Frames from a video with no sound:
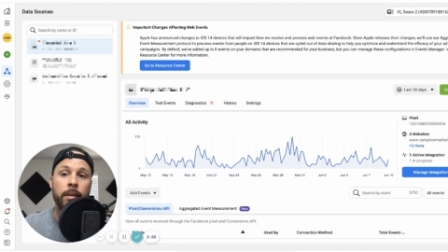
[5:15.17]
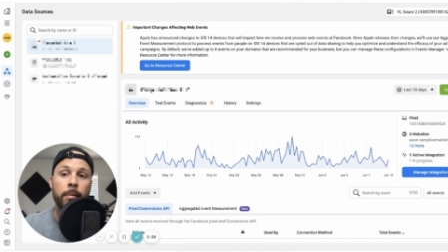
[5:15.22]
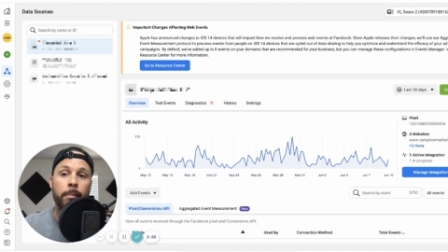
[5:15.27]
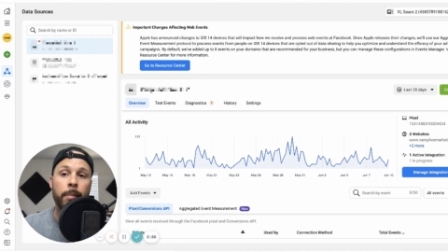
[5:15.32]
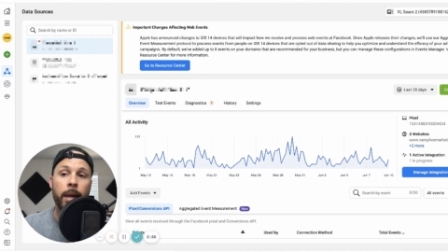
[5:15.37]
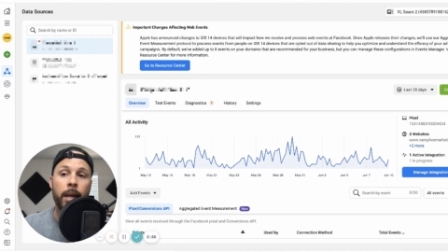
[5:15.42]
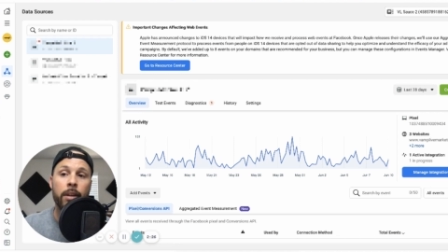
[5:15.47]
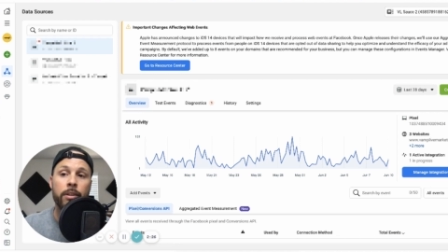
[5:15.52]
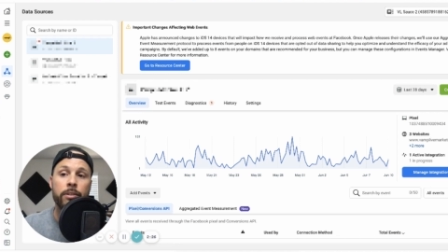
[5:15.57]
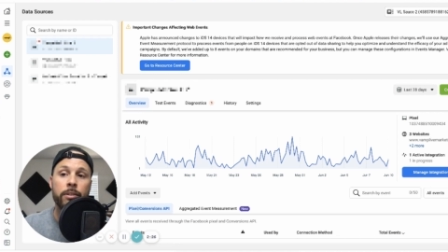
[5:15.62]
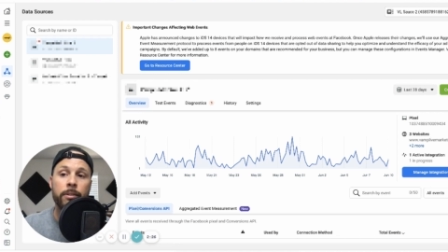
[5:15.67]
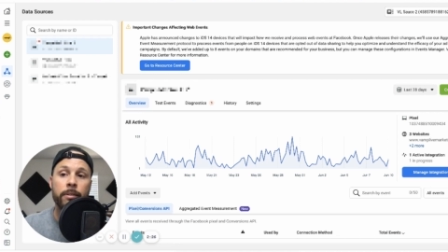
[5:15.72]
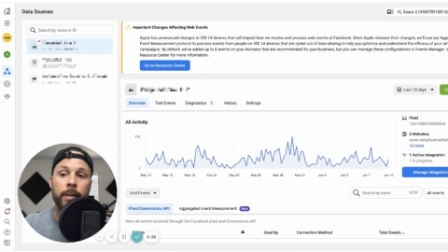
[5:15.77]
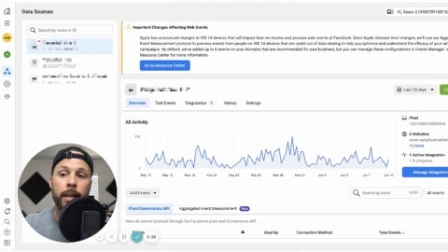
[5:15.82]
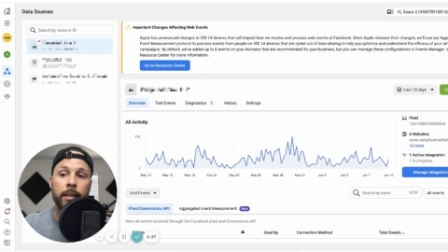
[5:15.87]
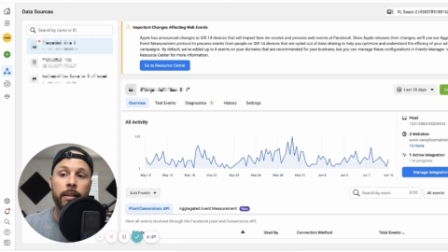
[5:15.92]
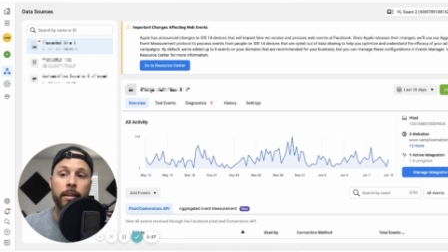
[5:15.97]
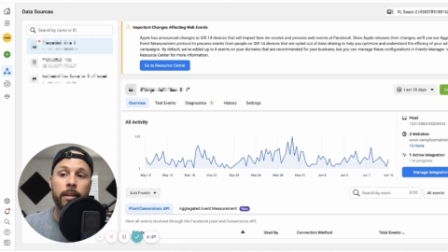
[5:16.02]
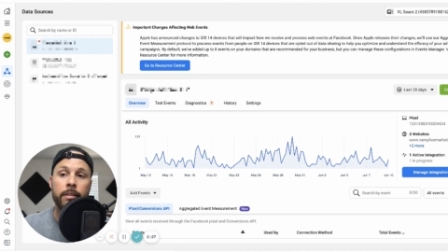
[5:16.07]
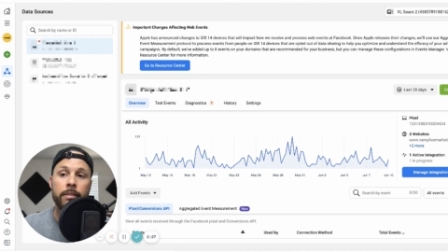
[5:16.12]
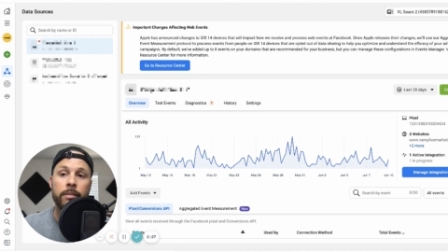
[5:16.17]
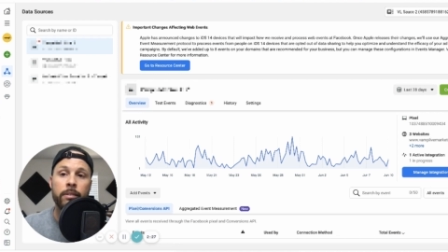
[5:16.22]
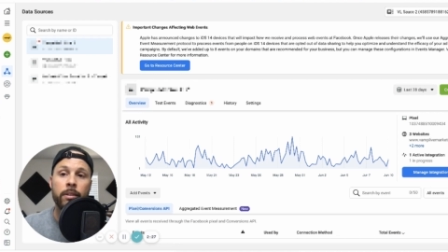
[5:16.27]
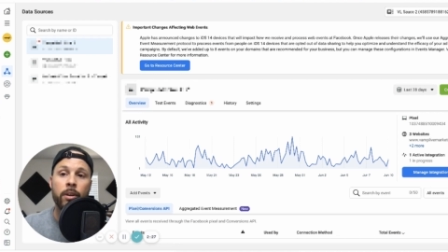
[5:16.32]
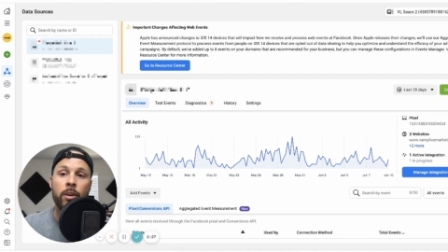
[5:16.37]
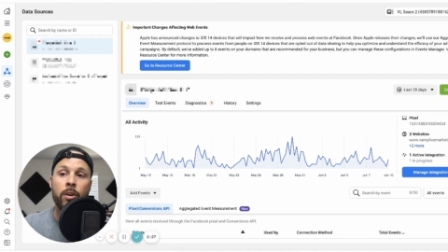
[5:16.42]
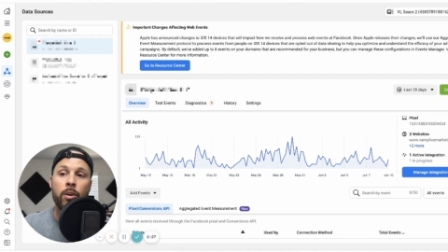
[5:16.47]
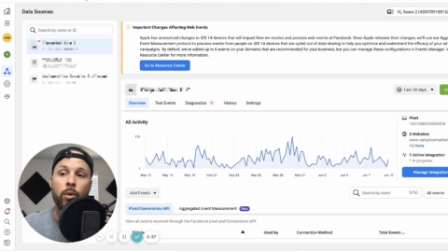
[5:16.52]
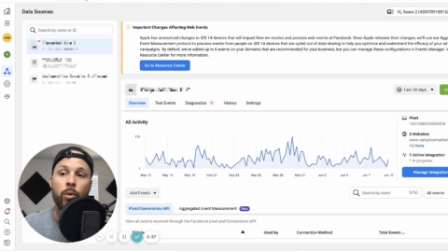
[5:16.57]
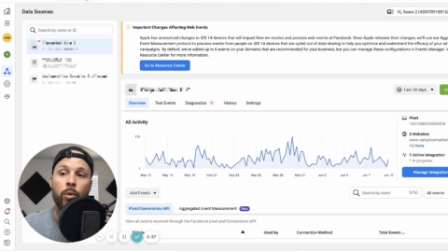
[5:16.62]
manager like this,
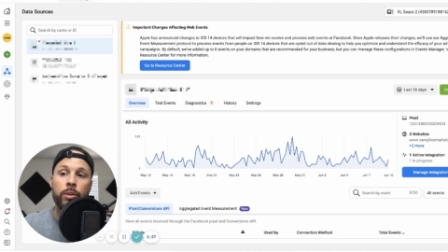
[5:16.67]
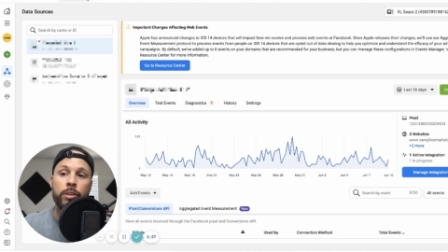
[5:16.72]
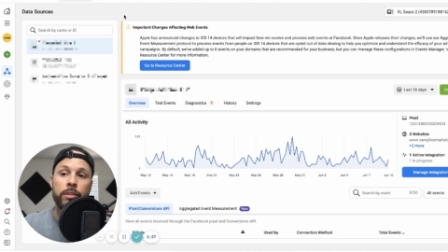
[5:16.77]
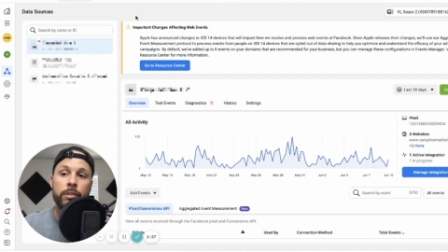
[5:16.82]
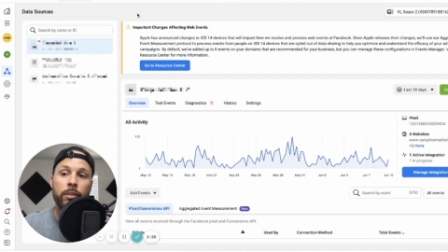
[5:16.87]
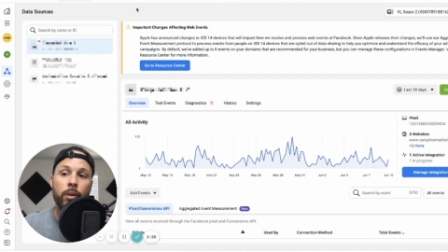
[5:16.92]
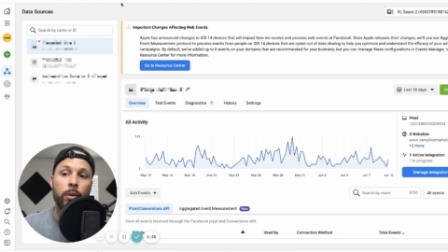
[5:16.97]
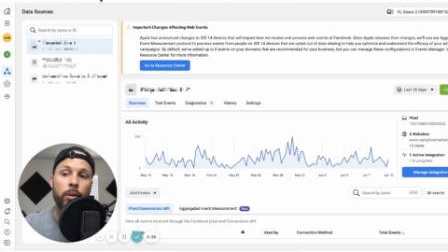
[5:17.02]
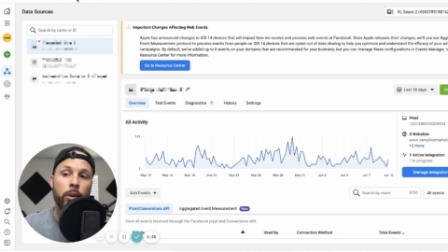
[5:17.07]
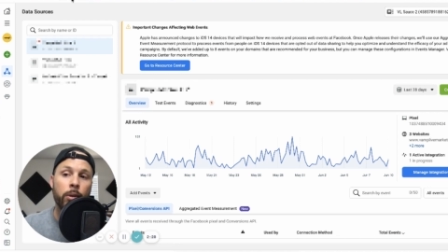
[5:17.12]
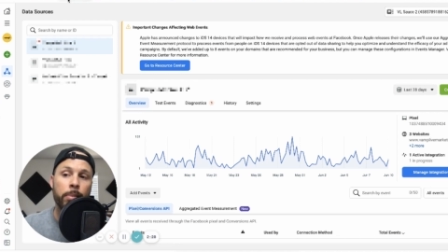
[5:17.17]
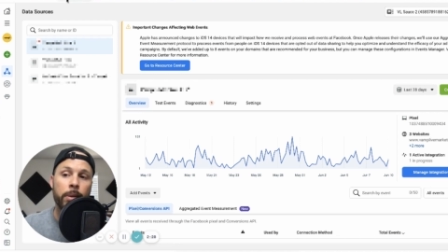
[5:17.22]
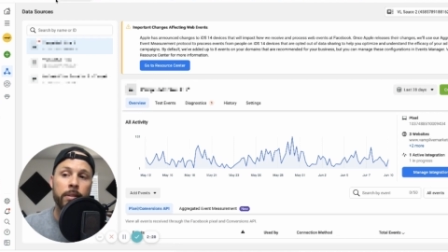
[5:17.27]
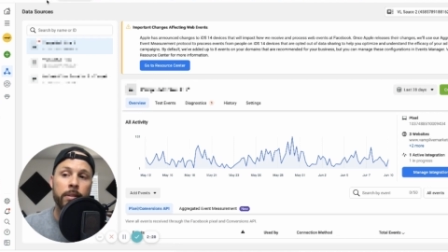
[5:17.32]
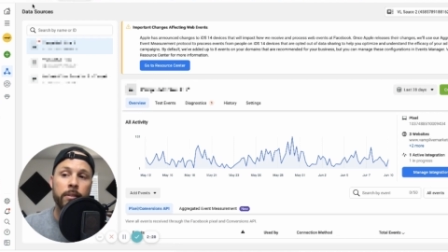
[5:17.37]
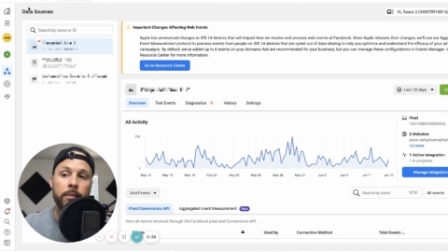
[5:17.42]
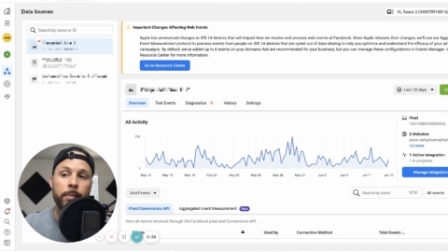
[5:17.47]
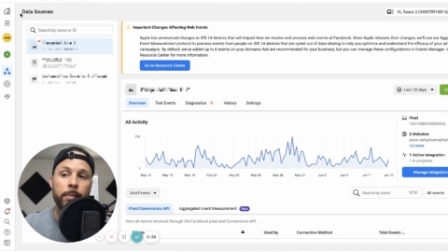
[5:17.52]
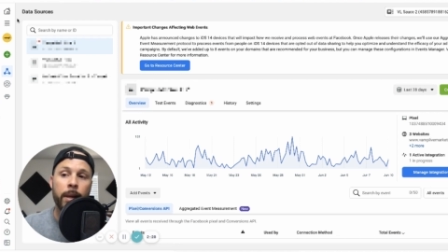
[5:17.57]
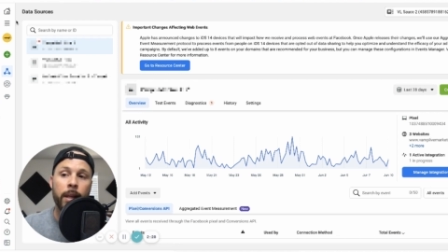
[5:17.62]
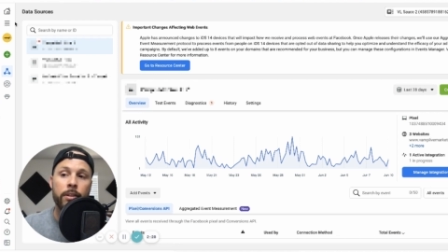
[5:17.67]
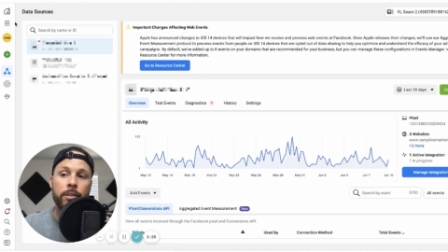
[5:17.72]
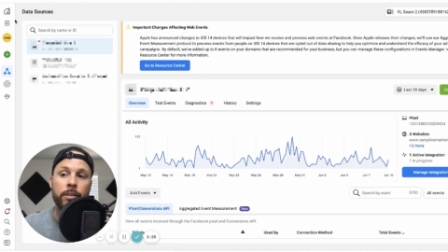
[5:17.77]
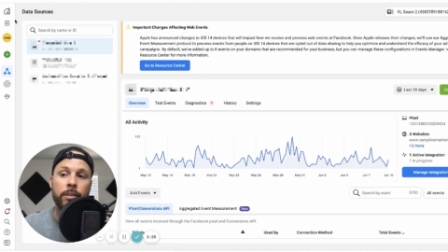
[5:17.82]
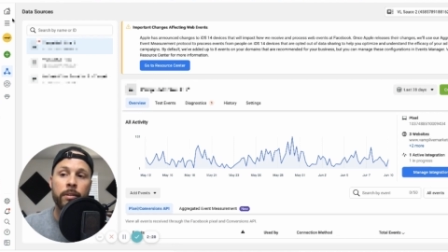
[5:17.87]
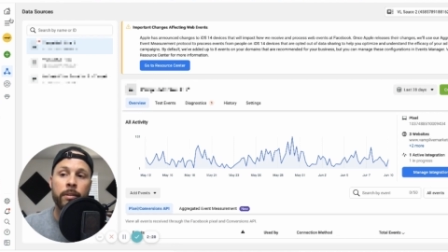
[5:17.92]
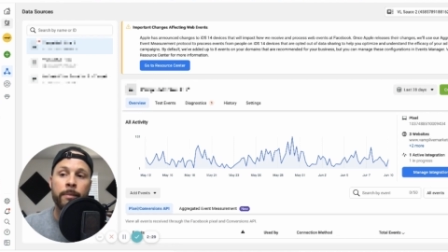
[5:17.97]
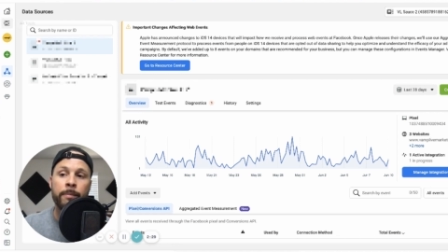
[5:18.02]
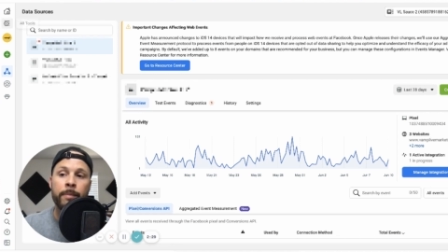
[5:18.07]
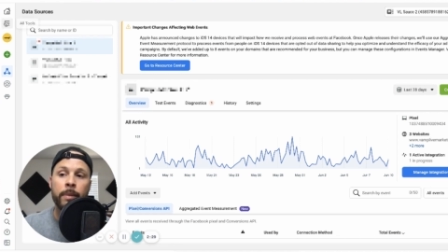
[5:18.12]
or just go to your business
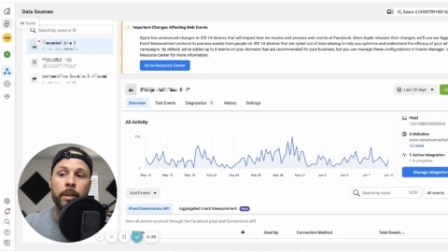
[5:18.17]
manager